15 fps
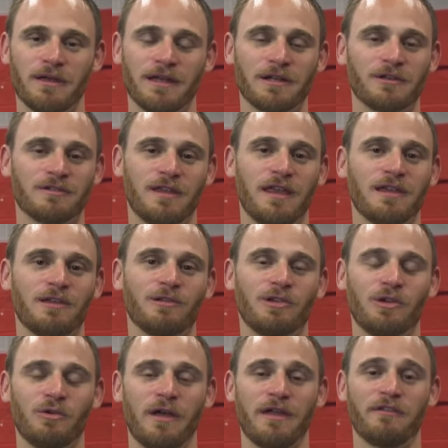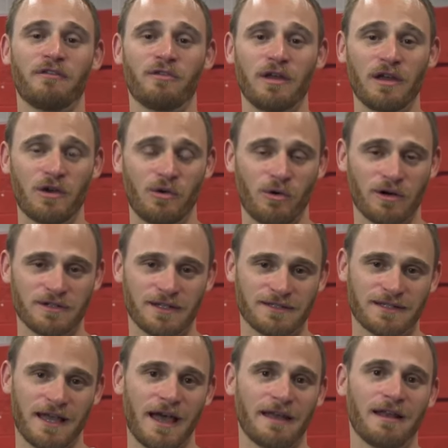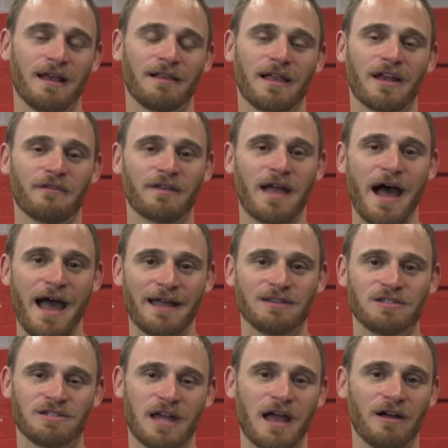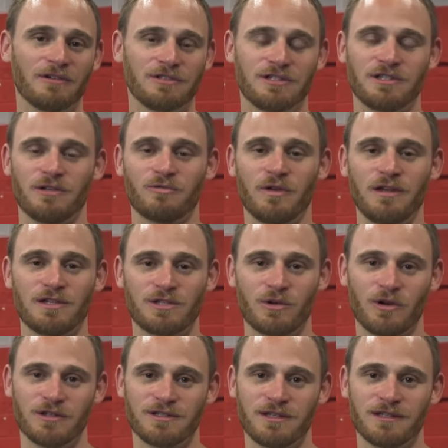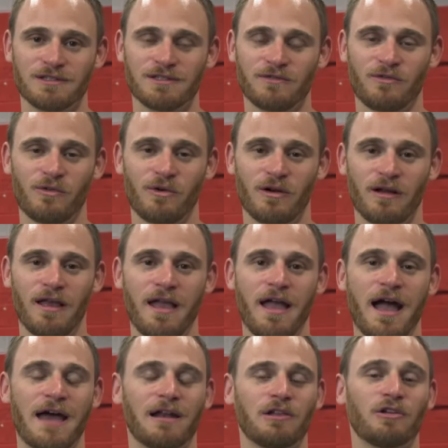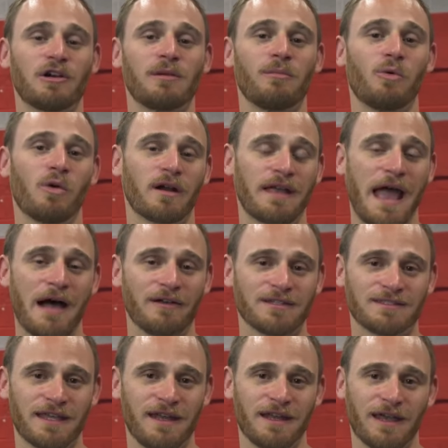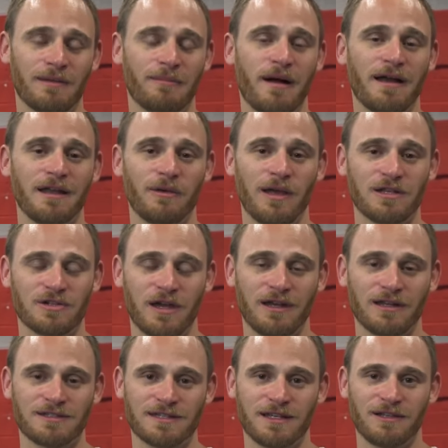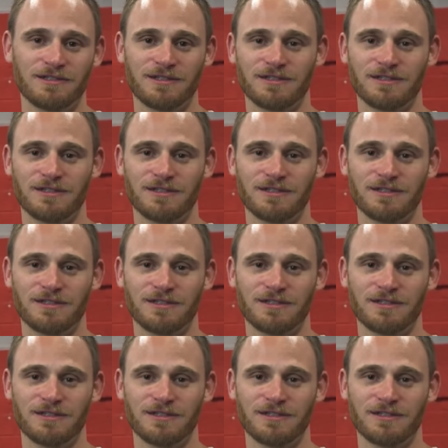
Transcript: It'll take you to a free course. It's got a lot of guides, challenges, and resources for how to learn more calisthenic and bodyweight training skills.